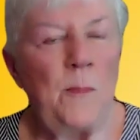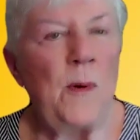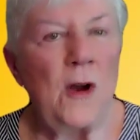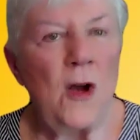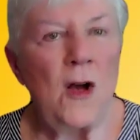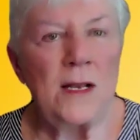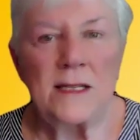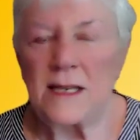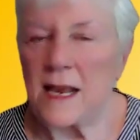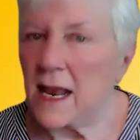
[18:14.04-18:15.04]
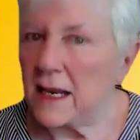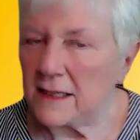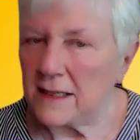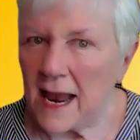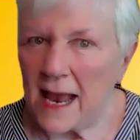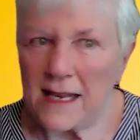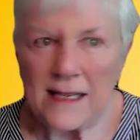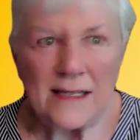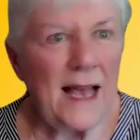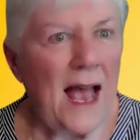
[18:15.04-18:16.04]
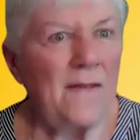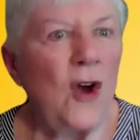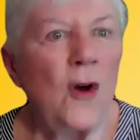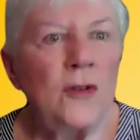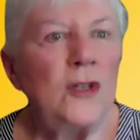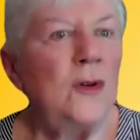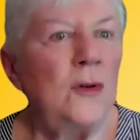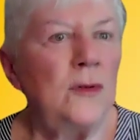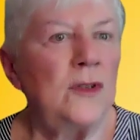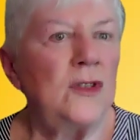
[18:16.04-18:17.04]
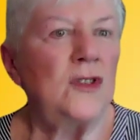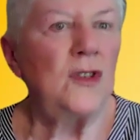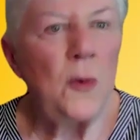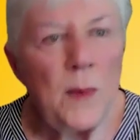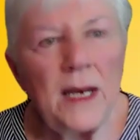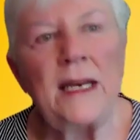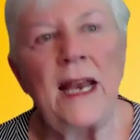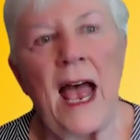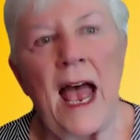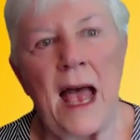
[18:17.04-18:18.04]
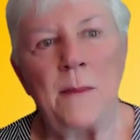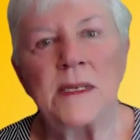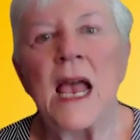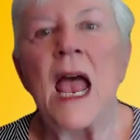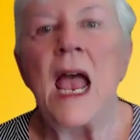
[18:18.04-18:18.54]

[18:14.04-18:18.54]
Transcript: because as I've talked to you so many times,